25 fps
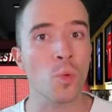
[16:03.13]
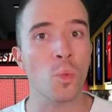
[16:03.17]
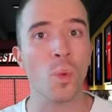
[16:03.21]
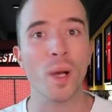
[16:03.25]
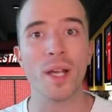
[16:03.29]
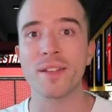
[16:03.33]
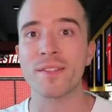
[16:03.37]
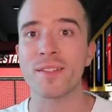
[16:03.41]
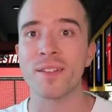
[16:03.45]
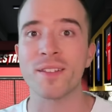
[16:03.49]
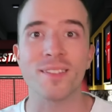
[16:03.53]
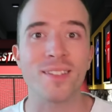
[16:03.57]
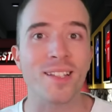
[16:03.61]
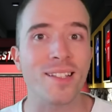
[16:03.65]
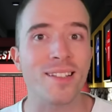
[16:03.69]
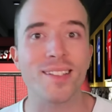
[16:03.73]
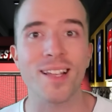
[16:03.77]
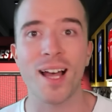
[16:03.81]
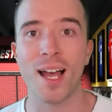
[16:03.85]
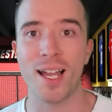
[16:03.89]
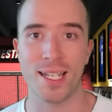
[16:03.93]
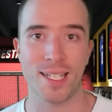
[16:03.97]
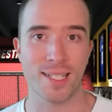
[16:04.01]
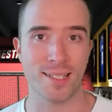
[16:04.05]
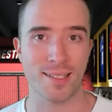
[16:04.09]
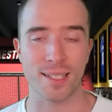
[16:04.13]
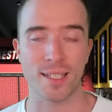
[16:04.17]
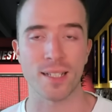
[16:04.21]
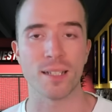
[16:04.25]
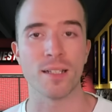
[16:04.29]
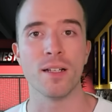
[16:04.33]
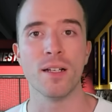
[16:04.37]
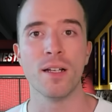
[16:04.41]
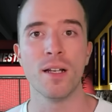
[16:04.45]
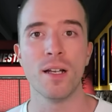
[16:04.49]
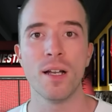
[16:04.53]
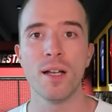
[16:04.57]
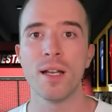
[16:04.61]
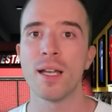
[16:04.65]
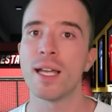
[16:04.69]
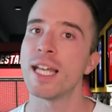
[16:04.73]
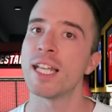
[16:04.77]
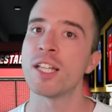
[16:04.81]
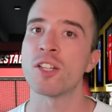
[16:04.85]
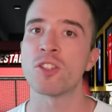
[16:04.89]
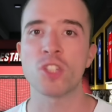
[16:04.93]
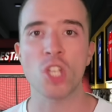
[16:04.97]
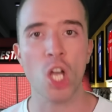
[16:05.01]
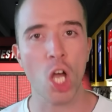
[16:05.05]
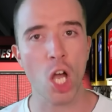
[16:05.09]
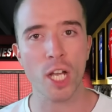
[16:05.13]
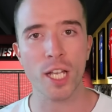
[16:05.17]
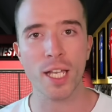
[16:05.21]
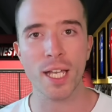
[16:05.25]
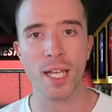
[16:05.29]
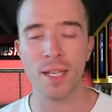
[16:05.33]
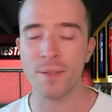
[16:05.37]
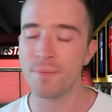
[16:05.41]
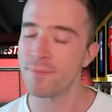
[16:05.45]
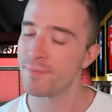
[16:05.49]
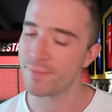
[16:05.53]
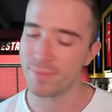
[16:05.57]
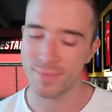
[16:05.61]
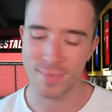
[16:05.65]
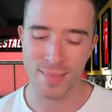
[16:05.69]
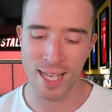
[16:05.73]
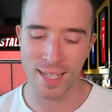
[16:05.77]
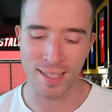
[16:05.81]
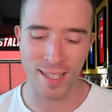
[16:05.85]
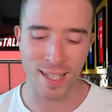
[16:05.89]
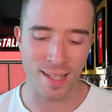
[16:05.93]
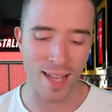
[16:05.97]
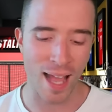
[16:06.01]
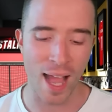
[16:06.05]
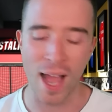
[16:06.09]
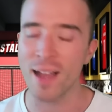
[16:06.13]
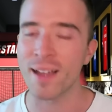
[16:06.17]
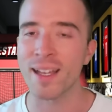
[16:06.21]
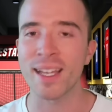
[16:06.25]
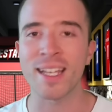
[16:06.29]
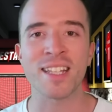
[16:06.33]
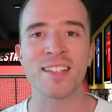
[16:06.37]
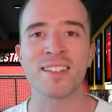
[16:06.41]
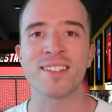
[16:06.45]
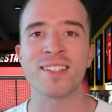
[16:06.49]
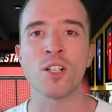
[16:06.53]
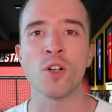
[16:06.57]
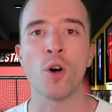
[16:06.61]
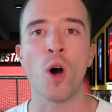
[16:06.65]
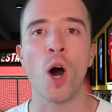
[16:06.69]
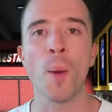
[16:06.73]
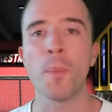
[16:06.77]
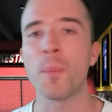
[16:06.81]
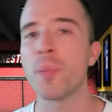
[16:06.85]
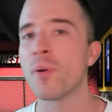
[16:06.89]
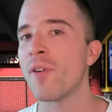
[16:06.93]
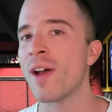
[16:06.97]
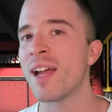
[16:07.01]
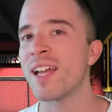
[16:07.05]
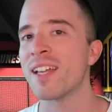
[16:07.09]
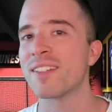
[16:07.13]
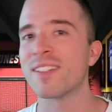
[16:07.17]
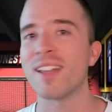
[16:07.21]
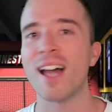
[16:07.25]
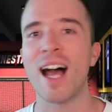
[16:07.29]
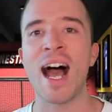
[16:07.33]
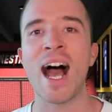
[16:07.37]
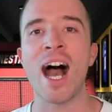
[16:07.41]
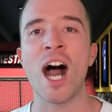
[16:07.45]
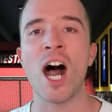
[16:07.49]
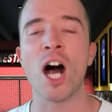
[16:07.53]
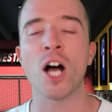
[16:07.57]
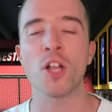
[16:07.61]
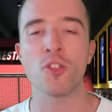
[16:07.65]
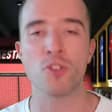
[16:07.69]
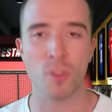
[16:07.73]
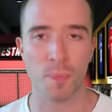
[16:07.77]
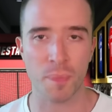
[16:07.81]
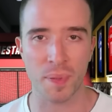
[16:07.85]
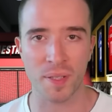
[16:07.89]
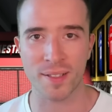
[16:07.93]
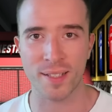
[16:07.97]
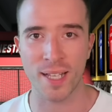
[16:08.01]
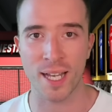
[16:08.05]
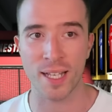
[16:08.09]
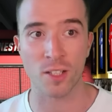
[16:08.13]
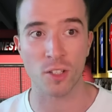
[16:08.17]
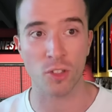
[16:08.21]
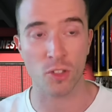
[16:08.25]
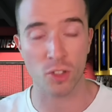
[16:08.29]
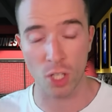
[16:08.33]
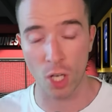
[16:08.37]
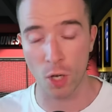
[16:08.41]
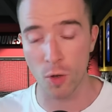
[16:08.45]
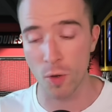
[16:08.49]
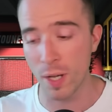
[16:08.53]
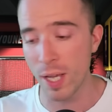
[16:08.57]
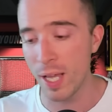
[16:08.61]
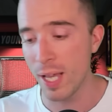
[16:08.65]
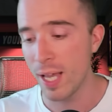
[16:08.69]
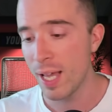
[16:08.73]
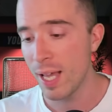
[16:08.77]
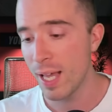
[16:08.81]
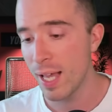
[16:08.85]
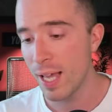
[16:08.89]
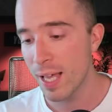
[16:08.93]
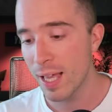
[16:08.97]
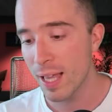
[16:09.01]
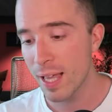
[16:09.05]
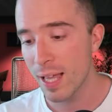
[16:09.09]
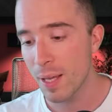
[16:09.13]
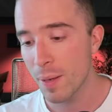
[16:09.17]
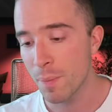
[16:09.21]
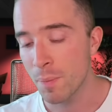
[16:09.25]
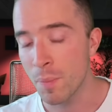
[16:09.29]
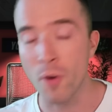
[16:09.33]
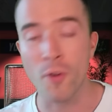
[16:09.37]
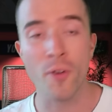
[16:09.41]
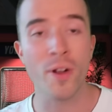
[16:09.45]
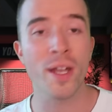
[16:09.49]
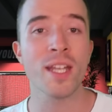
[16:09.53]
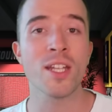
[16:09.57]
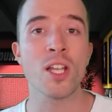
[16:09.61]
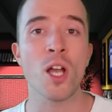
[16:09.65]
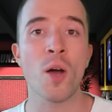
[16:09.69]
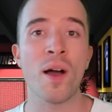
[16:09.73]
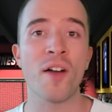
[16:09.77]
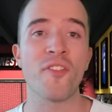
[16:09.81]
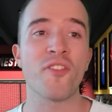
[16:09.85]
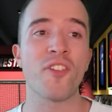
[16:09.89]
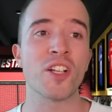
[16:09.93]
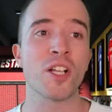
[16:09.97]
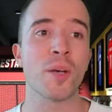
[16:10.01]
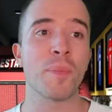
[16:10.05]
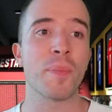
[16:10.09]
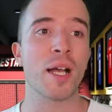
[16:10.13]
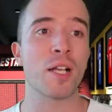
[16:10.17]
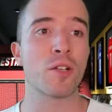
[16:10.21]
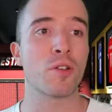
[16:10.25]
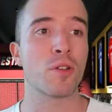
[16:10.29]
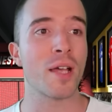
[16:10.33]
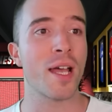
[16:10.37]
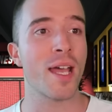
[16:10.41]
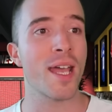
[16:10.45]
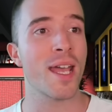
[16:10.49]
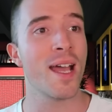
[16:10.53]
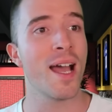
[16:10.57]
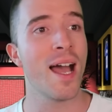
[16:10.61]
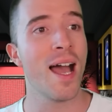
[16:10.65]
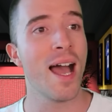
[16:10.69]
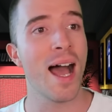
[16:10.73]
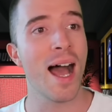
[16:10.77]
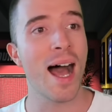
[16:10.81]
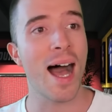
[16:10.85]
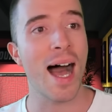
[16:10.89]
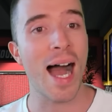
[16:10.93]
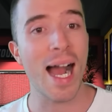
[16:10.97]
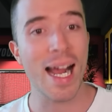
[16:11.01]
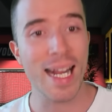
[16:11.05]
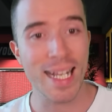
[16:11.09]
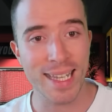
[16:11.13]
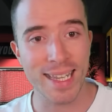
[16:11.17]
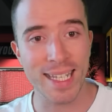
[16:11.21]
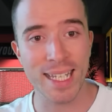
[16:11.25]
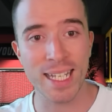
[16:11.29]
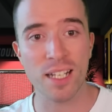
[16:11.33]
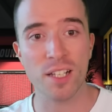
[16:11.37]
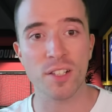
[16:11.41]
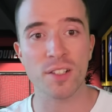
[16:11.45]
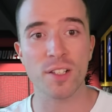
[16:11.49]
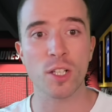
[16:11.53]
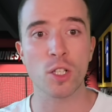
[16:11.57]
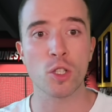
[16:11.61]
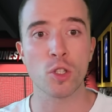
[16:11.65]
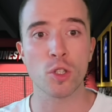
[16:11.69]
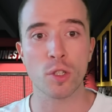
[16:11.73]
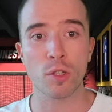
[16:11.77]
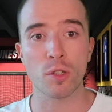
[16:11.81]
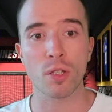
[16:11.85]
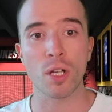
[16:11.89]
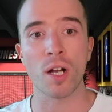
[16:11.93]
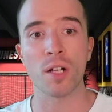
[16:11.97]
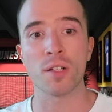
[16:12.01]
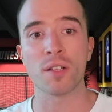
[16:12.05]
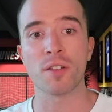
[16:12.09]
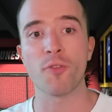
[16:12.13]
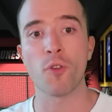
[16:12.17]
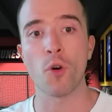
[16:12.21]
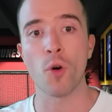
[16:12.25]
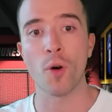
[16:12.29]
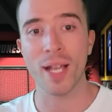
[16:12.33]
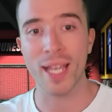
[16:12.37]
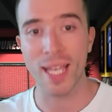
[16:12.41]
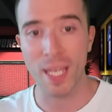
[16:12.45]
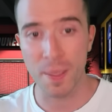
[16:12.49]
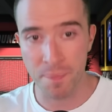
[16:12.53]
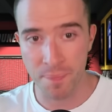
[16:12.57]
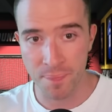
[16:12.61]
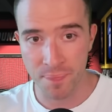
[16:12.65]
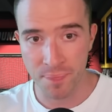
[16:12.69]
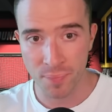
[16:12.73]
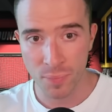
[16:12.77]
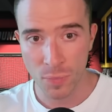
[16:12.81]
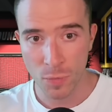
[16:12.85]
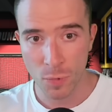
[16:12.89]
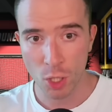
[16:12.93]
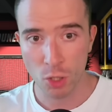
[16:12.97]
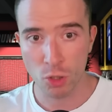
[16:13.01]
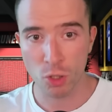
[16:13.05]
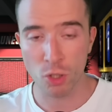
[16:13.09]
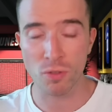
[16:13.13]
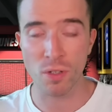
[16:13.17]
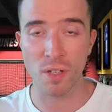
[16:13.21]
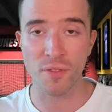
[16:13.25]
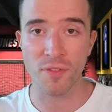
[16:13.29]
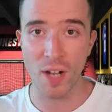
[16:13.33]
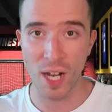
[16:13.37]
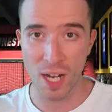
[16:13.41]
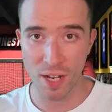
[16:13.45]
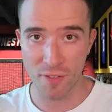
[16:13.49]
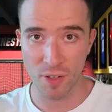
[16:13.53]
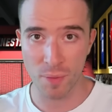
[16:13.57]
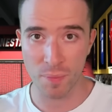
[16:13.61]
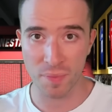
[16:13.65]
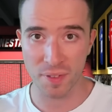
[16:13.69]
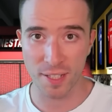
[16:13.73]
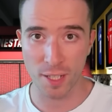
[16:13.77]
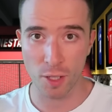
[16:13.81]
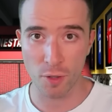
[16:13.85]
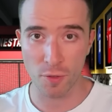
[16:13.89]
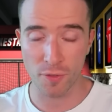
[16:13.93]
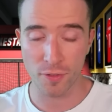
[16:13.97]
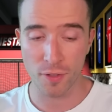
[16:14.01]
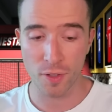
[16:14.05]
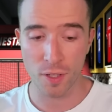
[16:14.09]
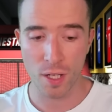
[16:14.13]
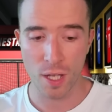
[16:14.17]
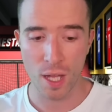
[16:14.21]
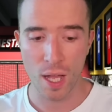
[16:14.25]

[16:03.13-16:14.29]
Western society. In Turkey, no. It still operates at 100%. So, Mourinho at Fenerbahce, I think, is a good chance for him to revive himself.